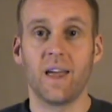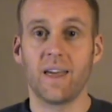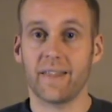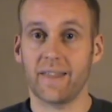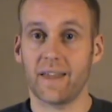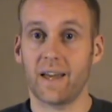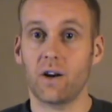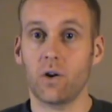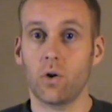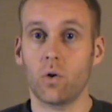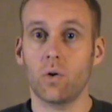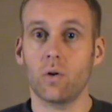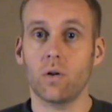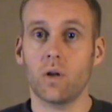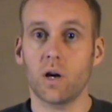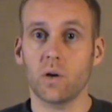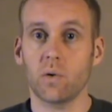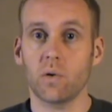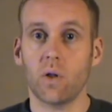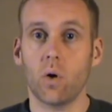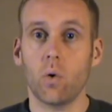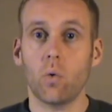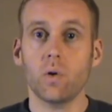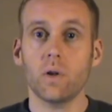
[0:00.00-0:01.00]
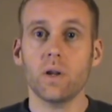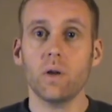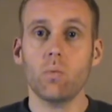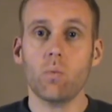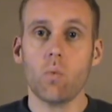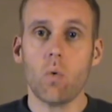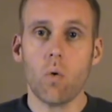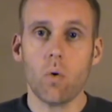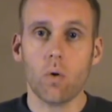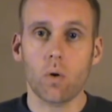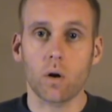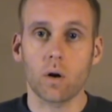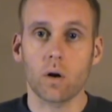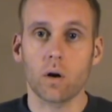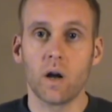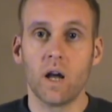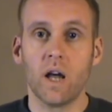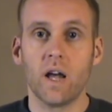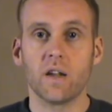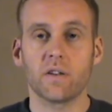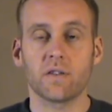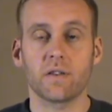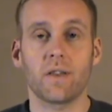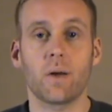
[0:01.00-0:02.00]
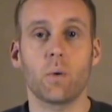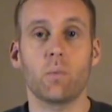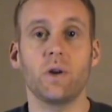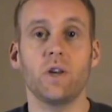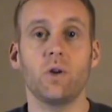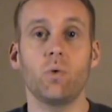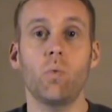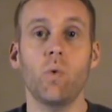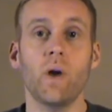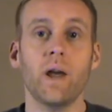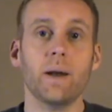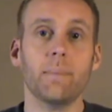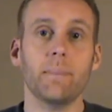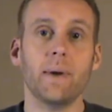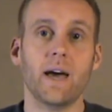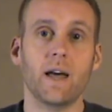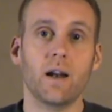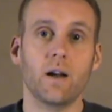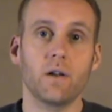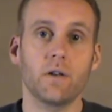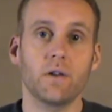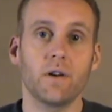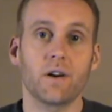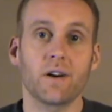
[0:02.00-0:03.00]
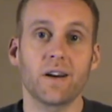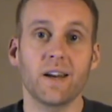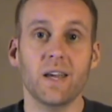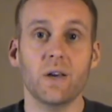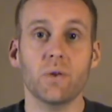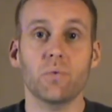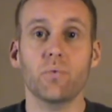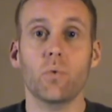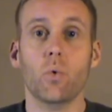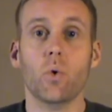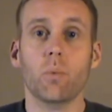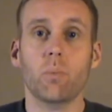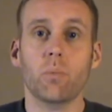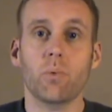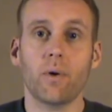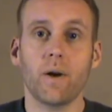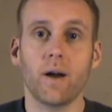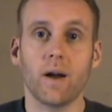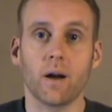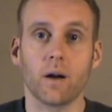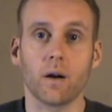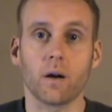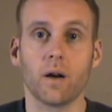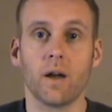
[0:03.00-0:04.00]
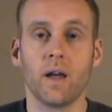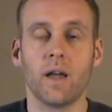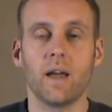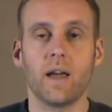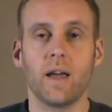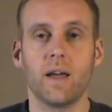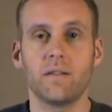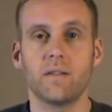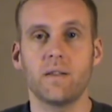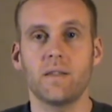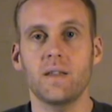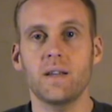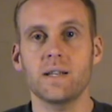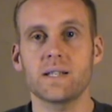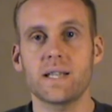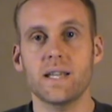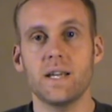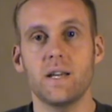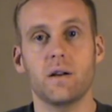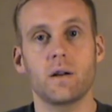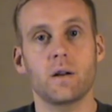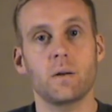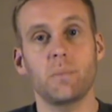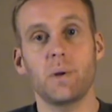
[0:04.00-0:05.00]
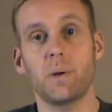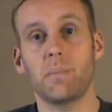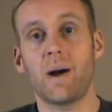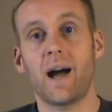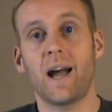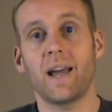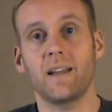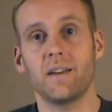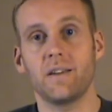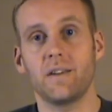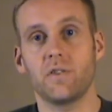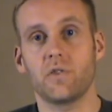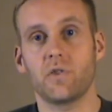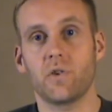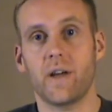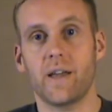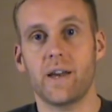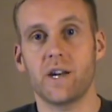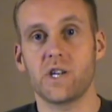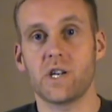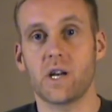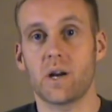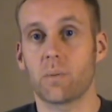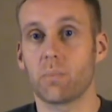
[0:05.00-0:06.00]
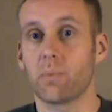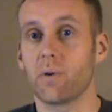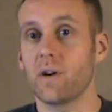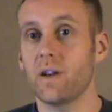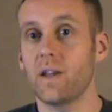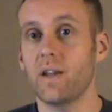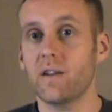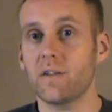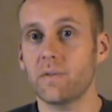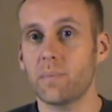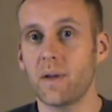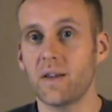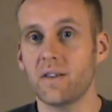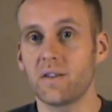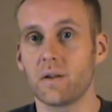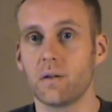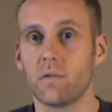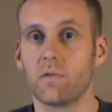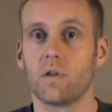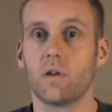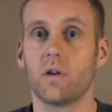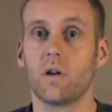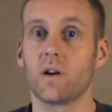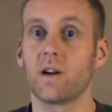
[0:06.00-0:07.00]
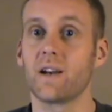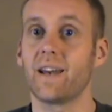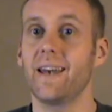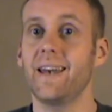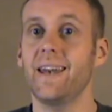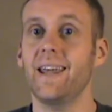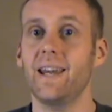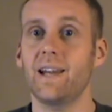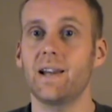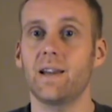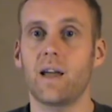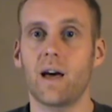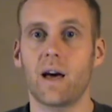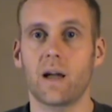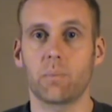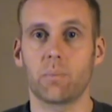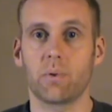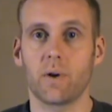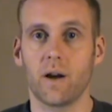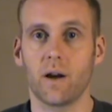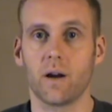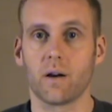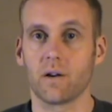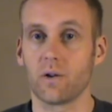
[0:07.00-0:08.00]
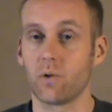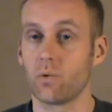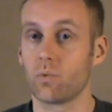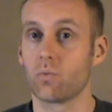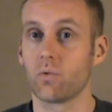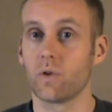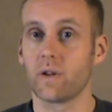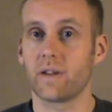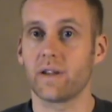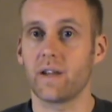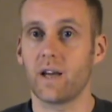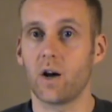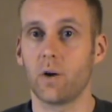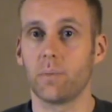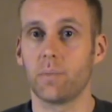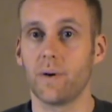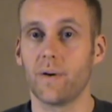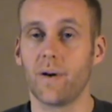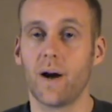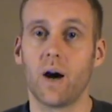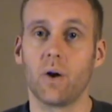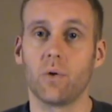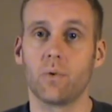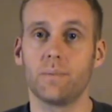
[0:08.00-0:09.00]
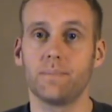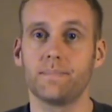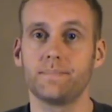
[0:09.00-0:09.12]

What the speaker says: That'll go along with Holy War, so that when you win a battle, you're going to get 4 prayer. And the things that you're going to be buying in this strategy are pretty expensive, so you're going to need a lot of prayer. It'll really help you out.